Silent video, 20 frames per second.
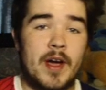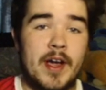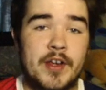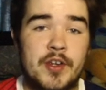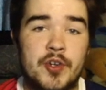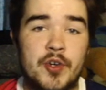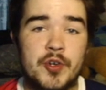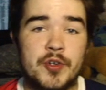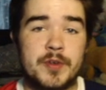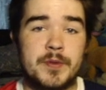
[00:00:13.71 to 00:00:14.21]
I
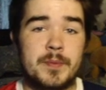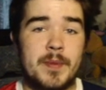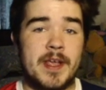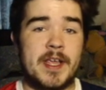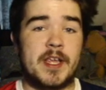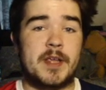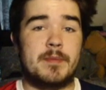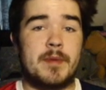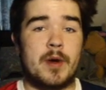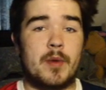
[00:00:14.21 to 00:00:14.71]
could
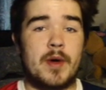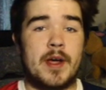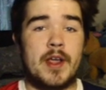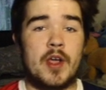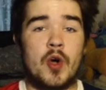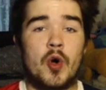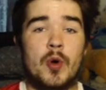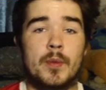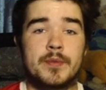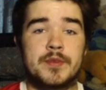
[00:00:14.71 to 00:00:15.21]
make my way
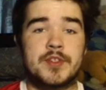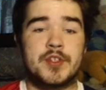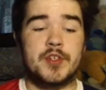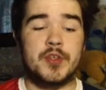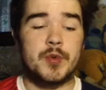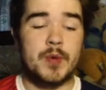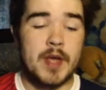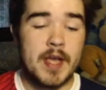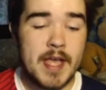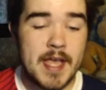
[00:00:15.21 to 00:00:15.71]
up
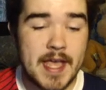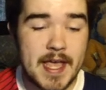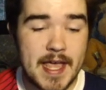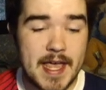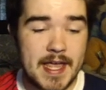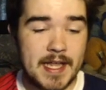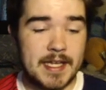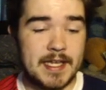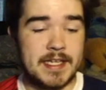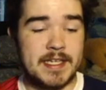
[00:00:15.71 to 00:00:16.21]
to
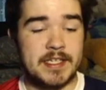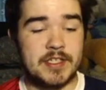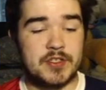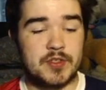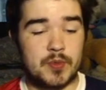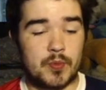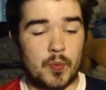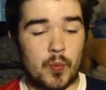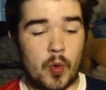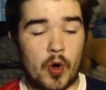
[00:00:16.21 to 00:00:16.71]

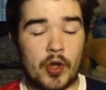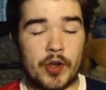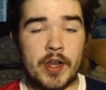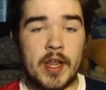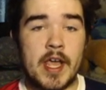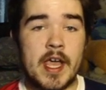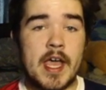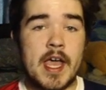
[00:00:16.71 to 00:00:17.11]
Elite 1,